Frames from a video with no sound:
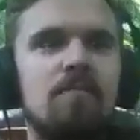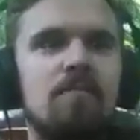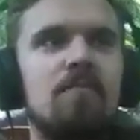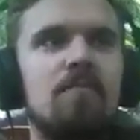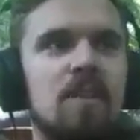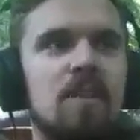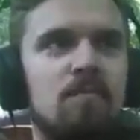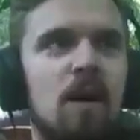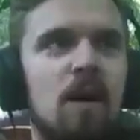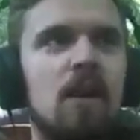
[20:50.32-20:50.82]

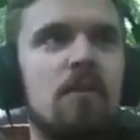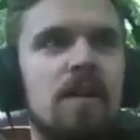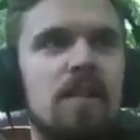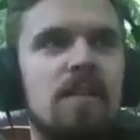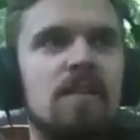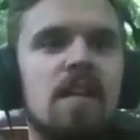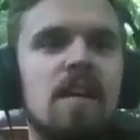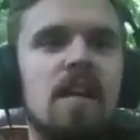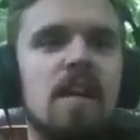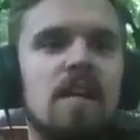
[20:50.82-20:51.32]
it's borrowing
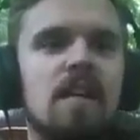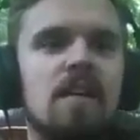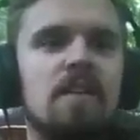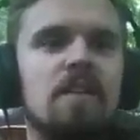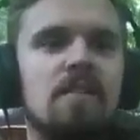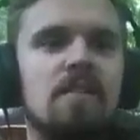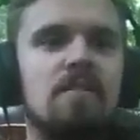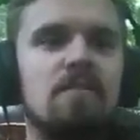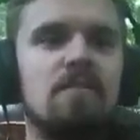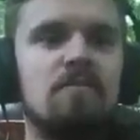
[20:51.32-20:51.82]
today
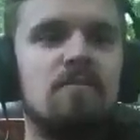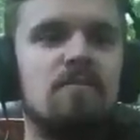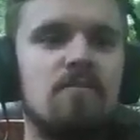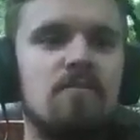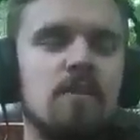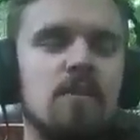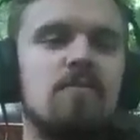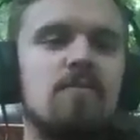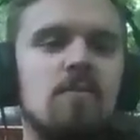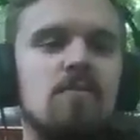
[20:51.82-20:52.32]

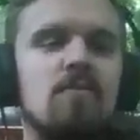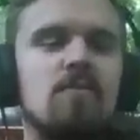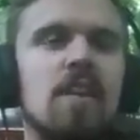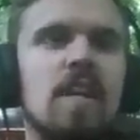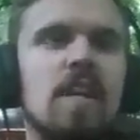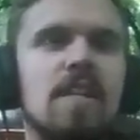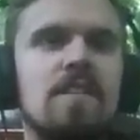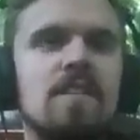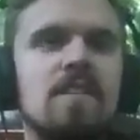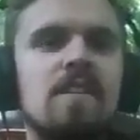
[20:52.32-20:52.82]
for the future,
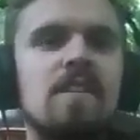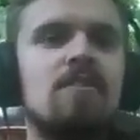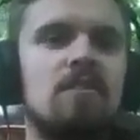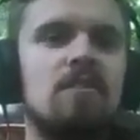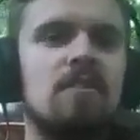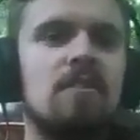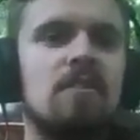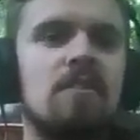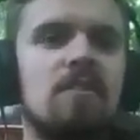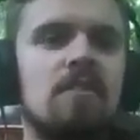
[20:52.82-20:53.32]
and it's
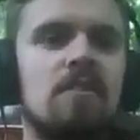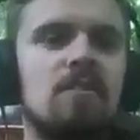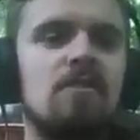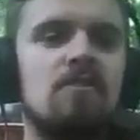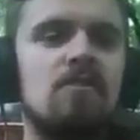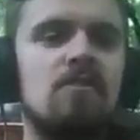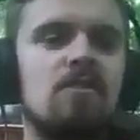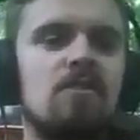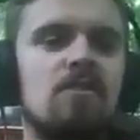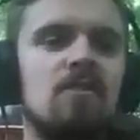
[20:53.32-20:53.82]
easier
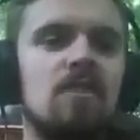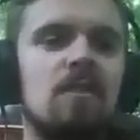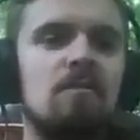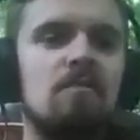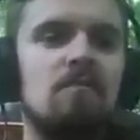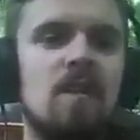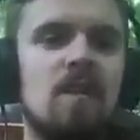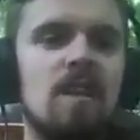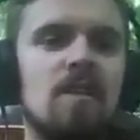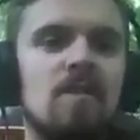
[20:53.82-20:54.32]
to just
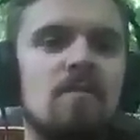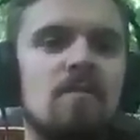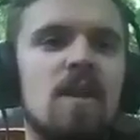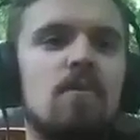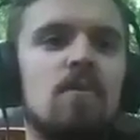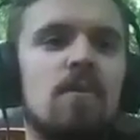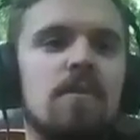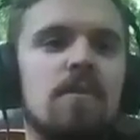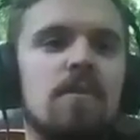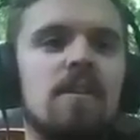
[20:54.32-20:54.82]
make the
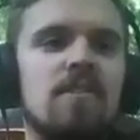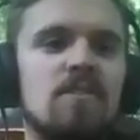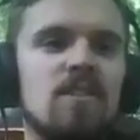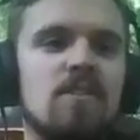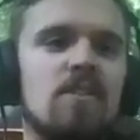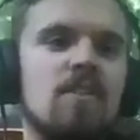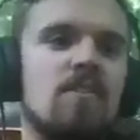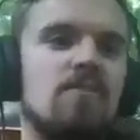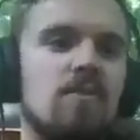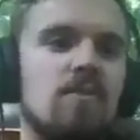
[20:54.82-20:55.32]
money worth less
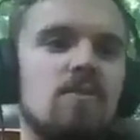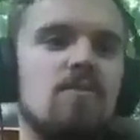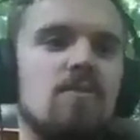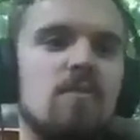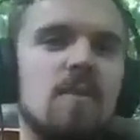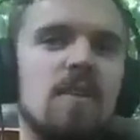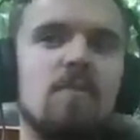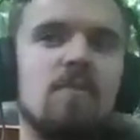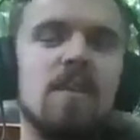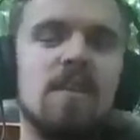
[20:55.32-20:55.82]
into the
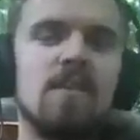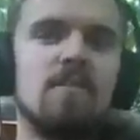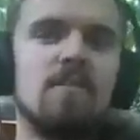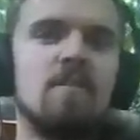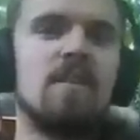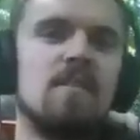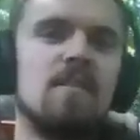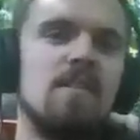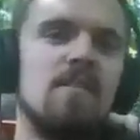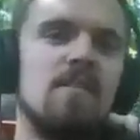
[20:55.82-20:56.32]
future because it
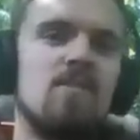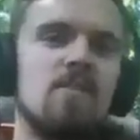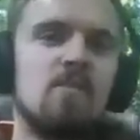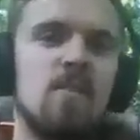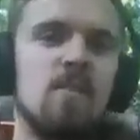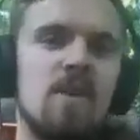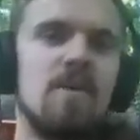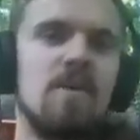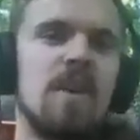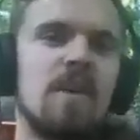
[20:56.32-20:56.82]
makes it easier to
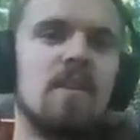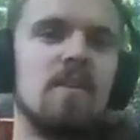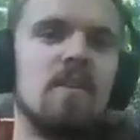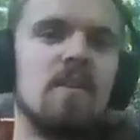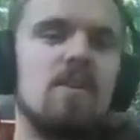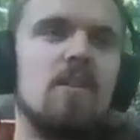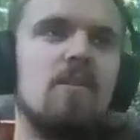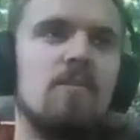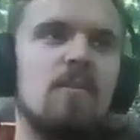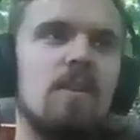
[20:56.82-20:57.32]
pay back.
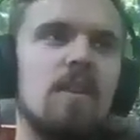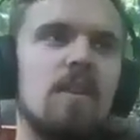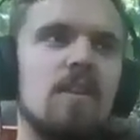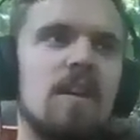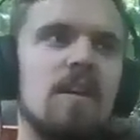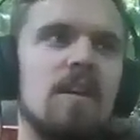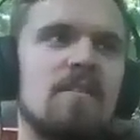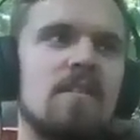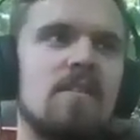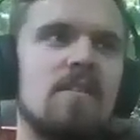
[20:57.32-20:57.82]
When the
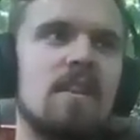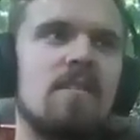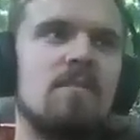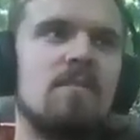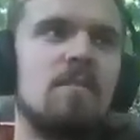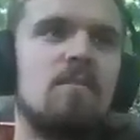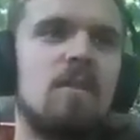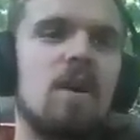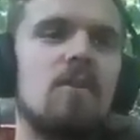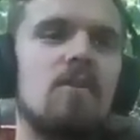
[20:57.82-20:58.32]
United States
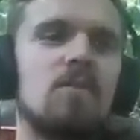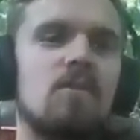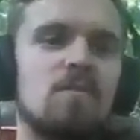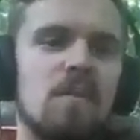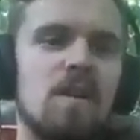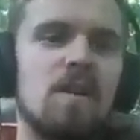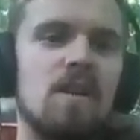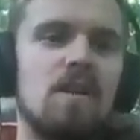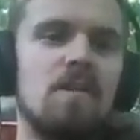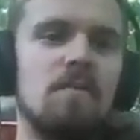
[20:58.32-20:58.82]
government borrows
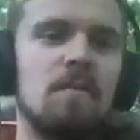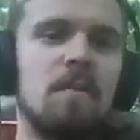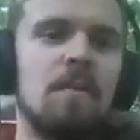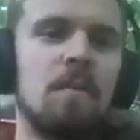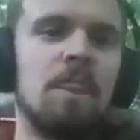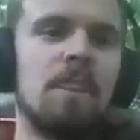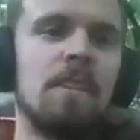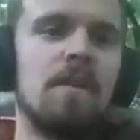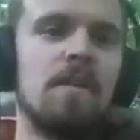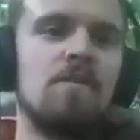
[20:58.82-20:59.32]
money
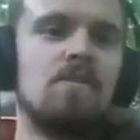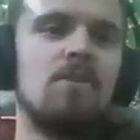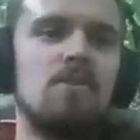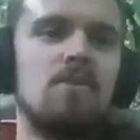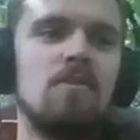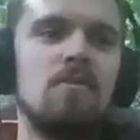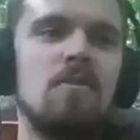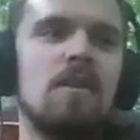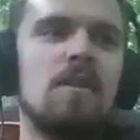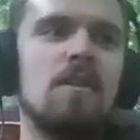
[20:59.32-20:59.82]

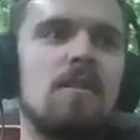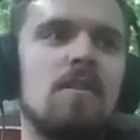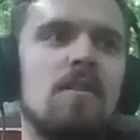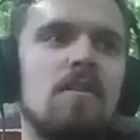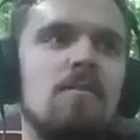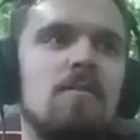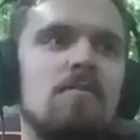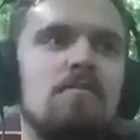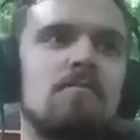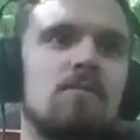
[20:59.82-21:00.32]
to
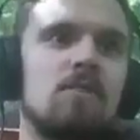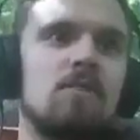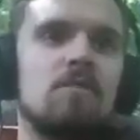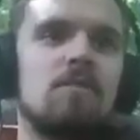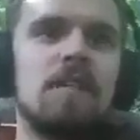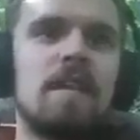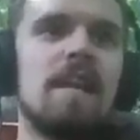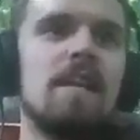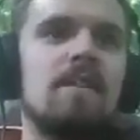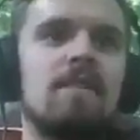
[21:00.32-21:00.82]

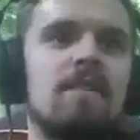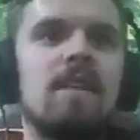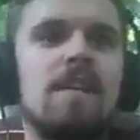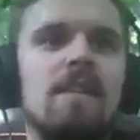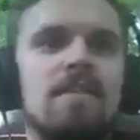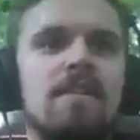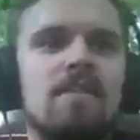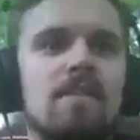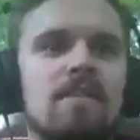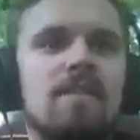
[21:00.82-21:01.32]
create
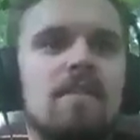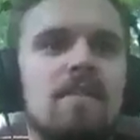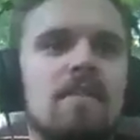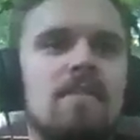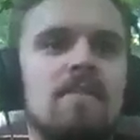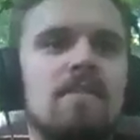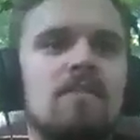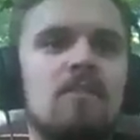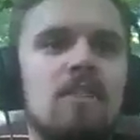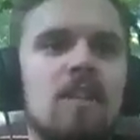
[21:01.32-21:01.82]
things
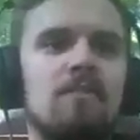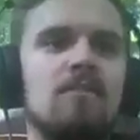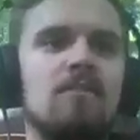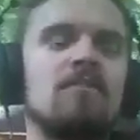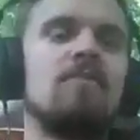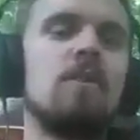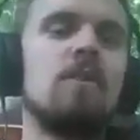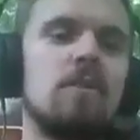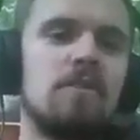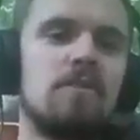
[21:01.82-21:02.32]
to give
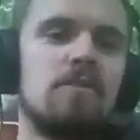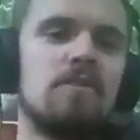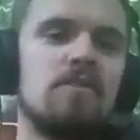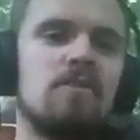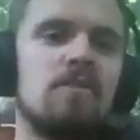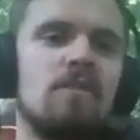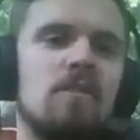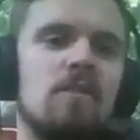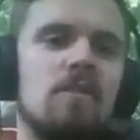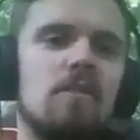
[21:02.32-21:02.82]
its
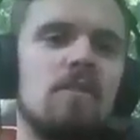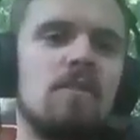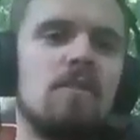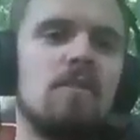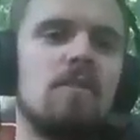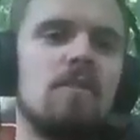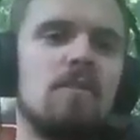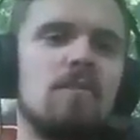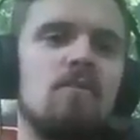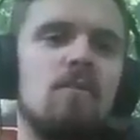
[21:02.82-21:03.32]
voters,
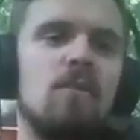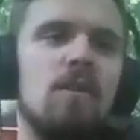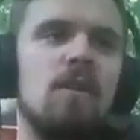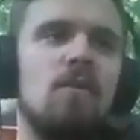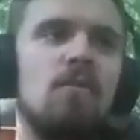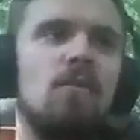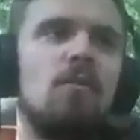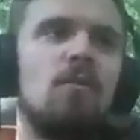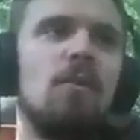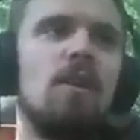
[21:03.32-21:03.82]

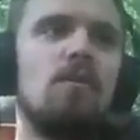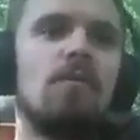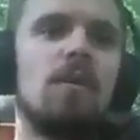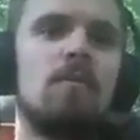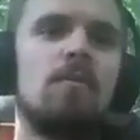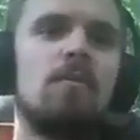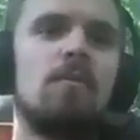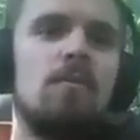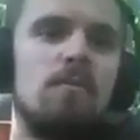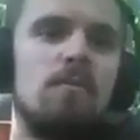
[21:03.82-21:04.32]
when we're